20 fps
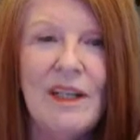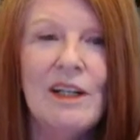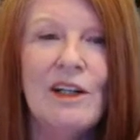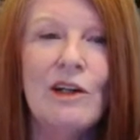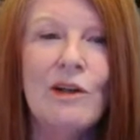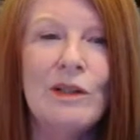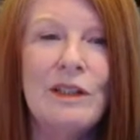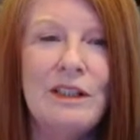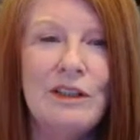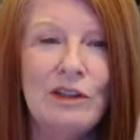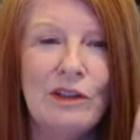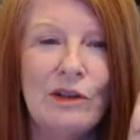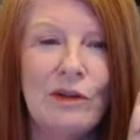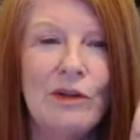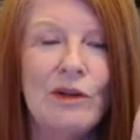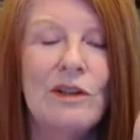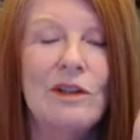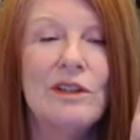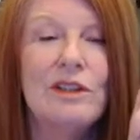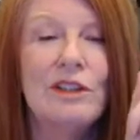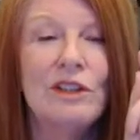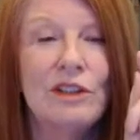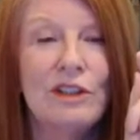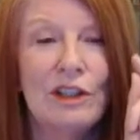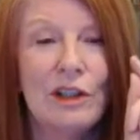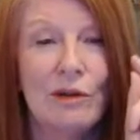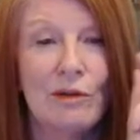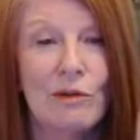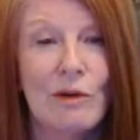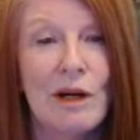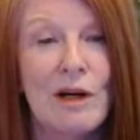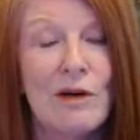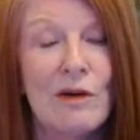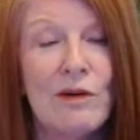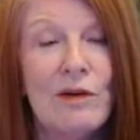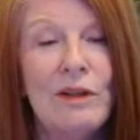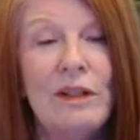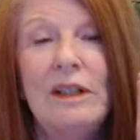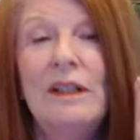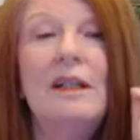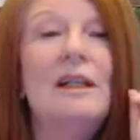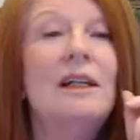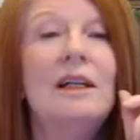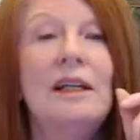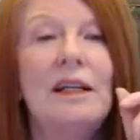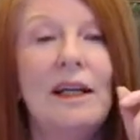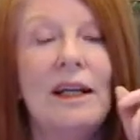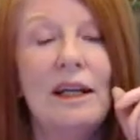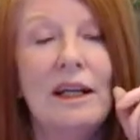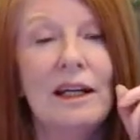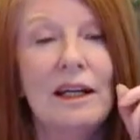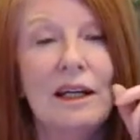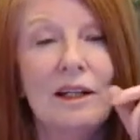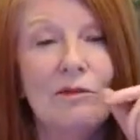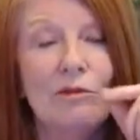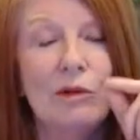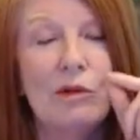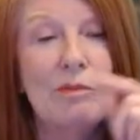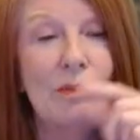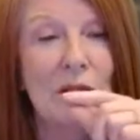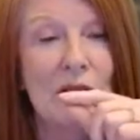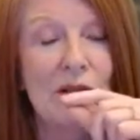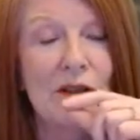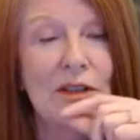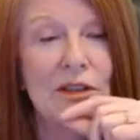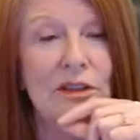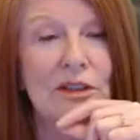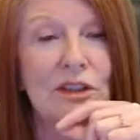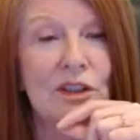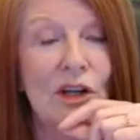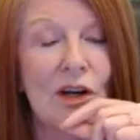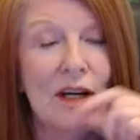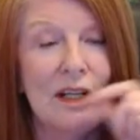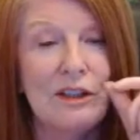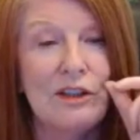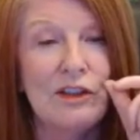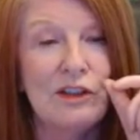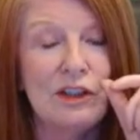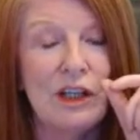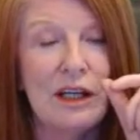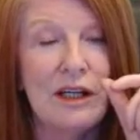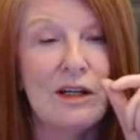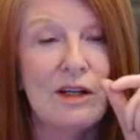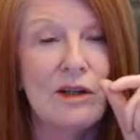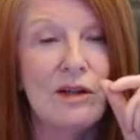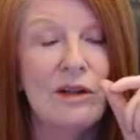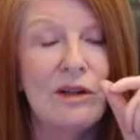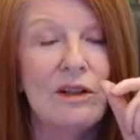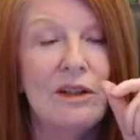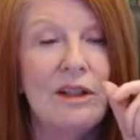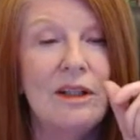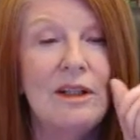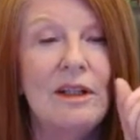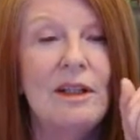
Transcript: Aries Girl Tarot, and we'll be on Scott's channel.